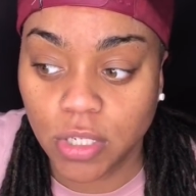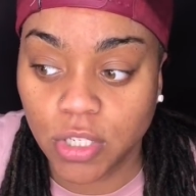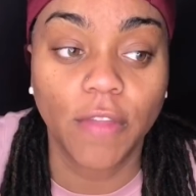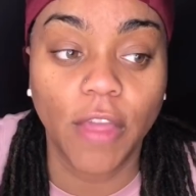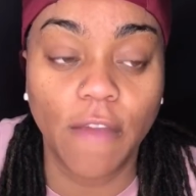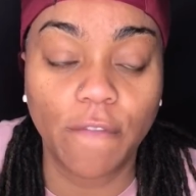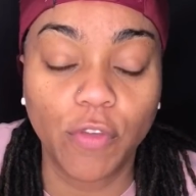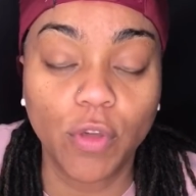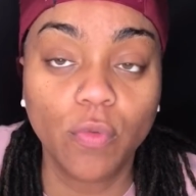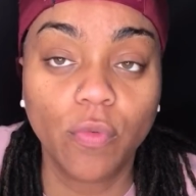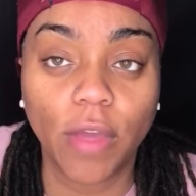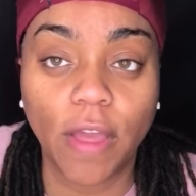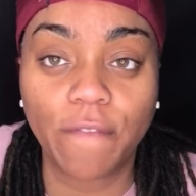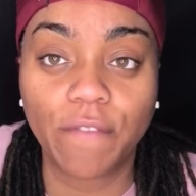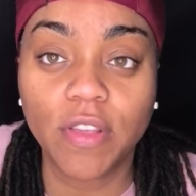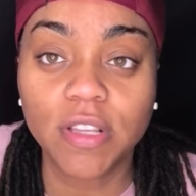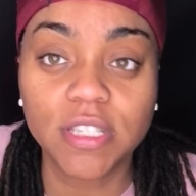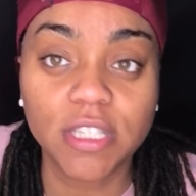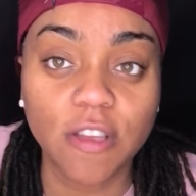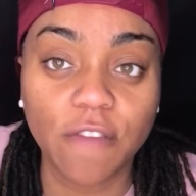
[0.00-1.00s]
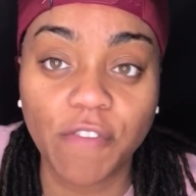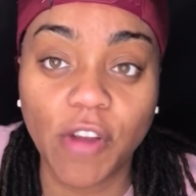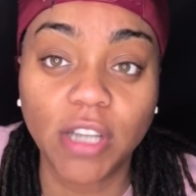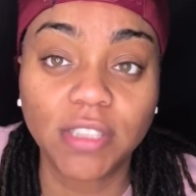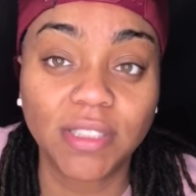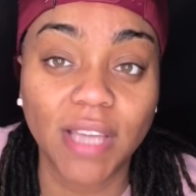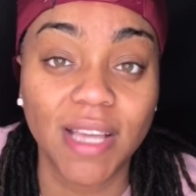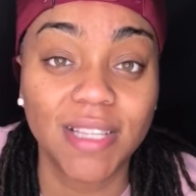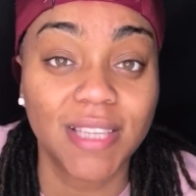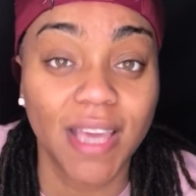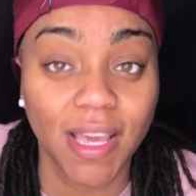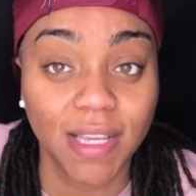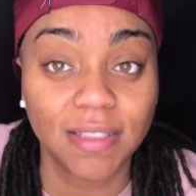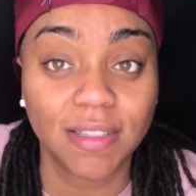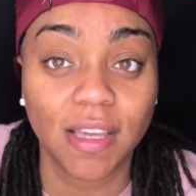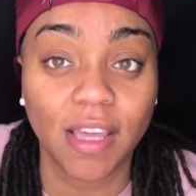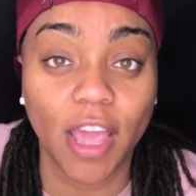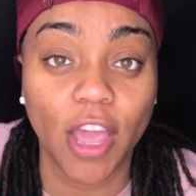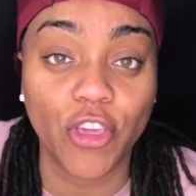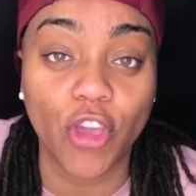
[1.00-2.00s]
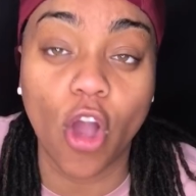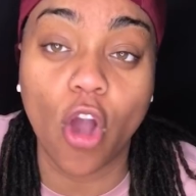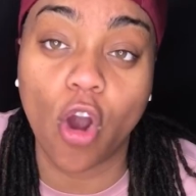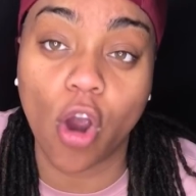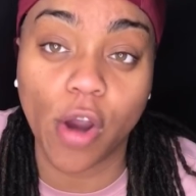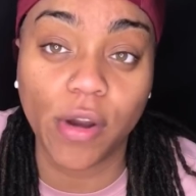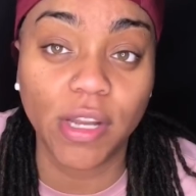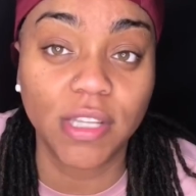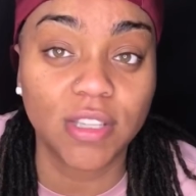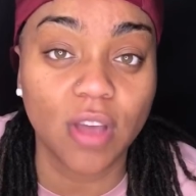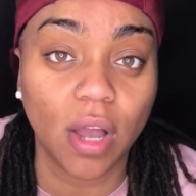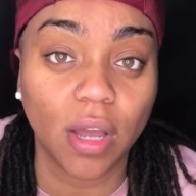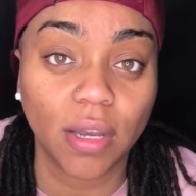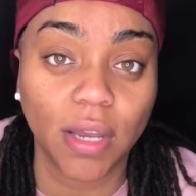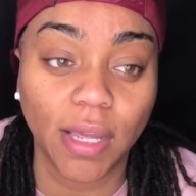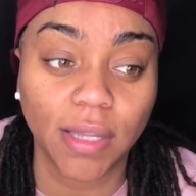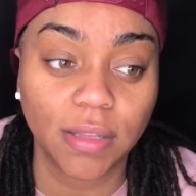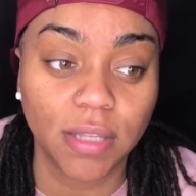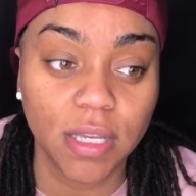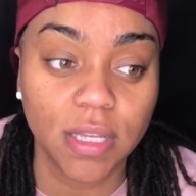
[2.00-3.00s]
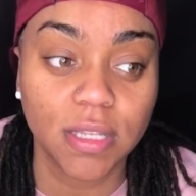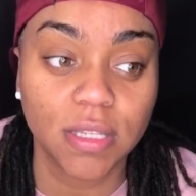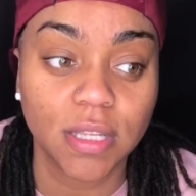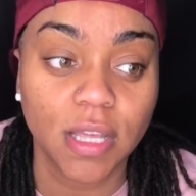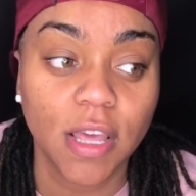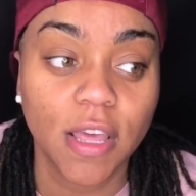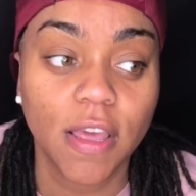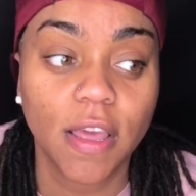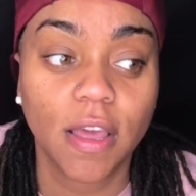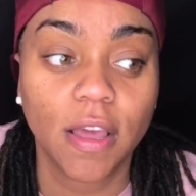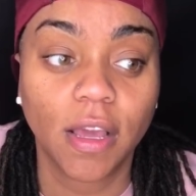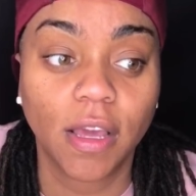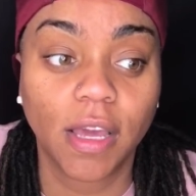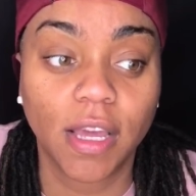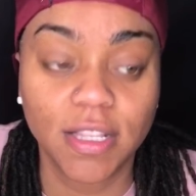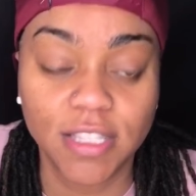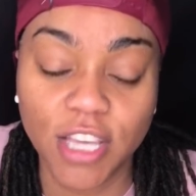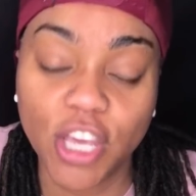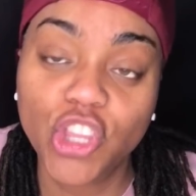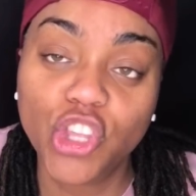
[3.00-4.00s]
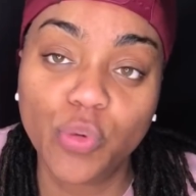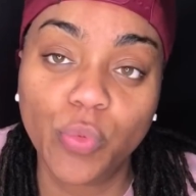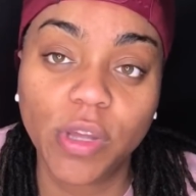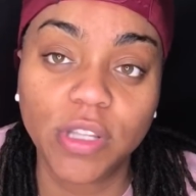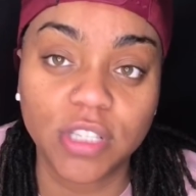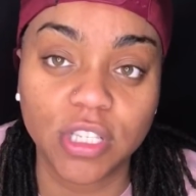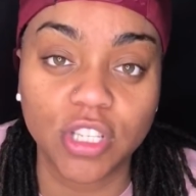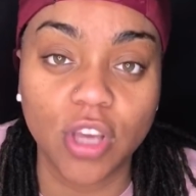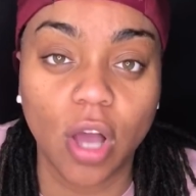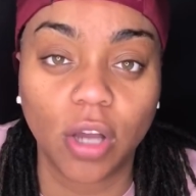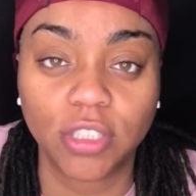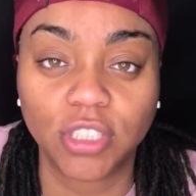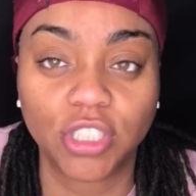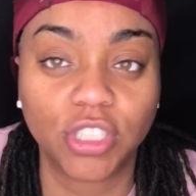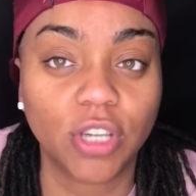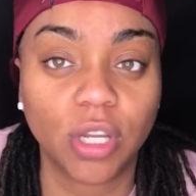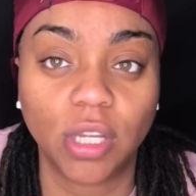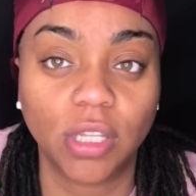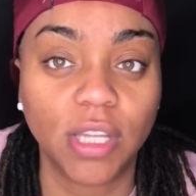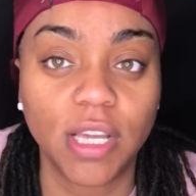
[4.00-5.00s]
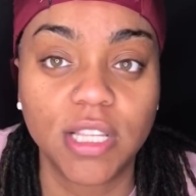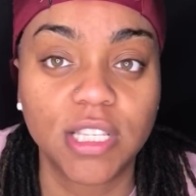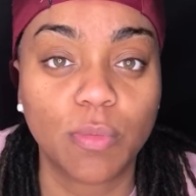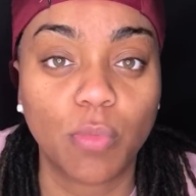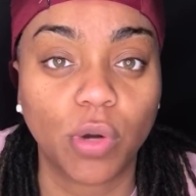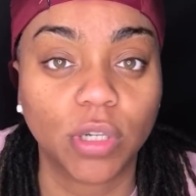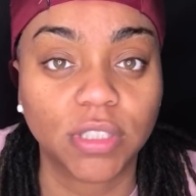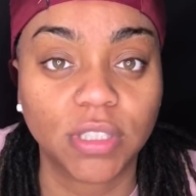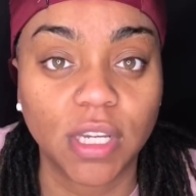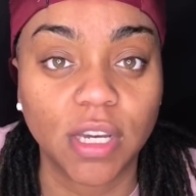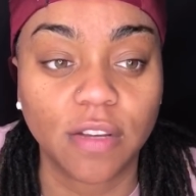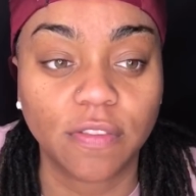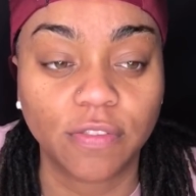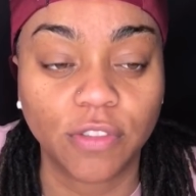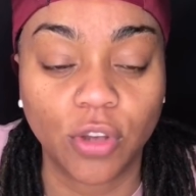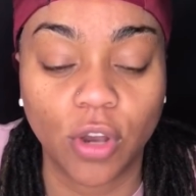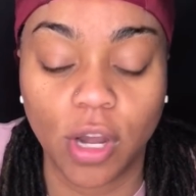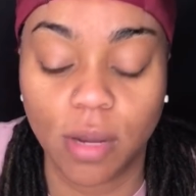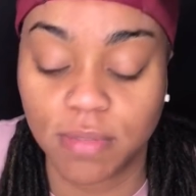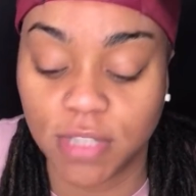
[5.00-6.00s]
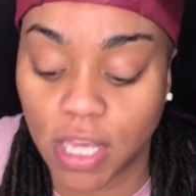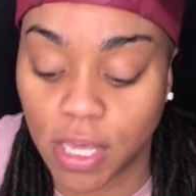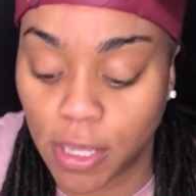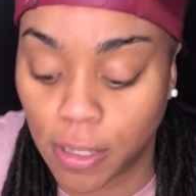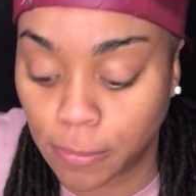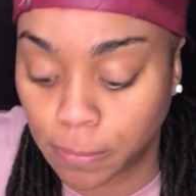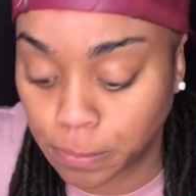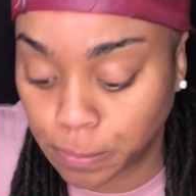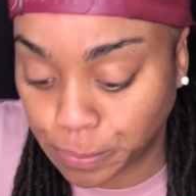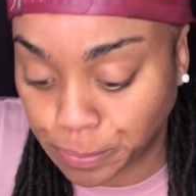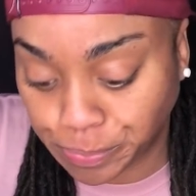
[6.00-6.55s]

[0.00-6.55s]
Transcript: if this is the first day texting and y'all already talking like this, continuing to talk is just going to lead to more stuff. You know what I'm saying?